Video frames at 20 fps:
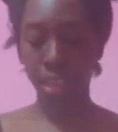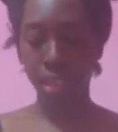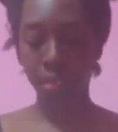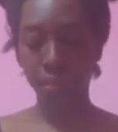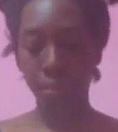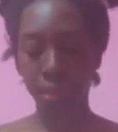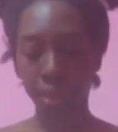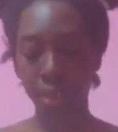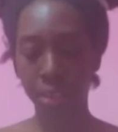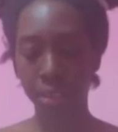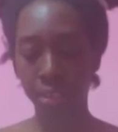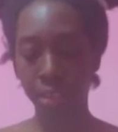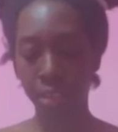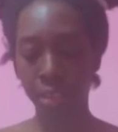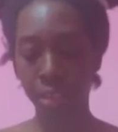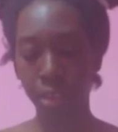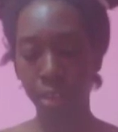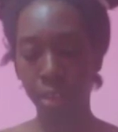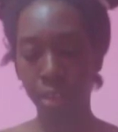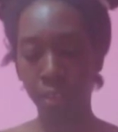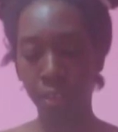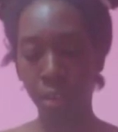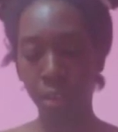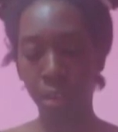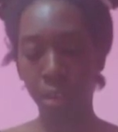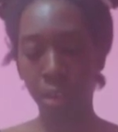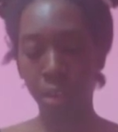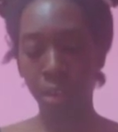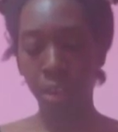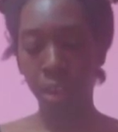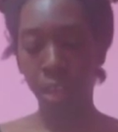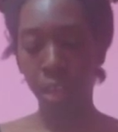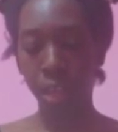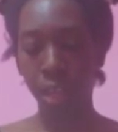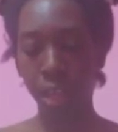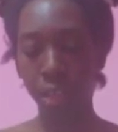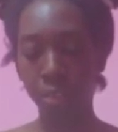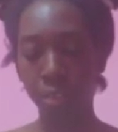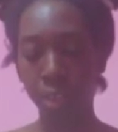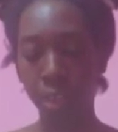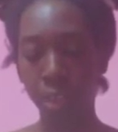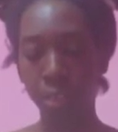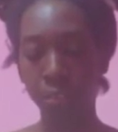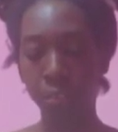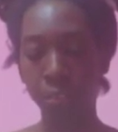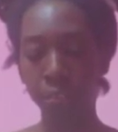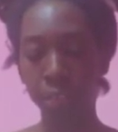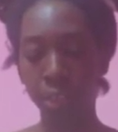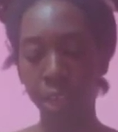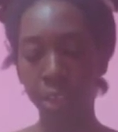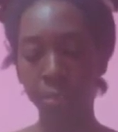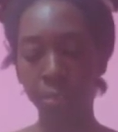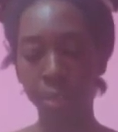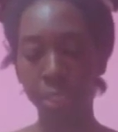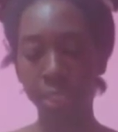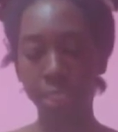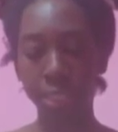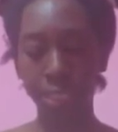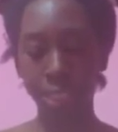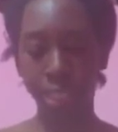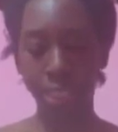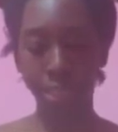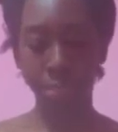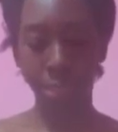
then one is the hydrating vitamin C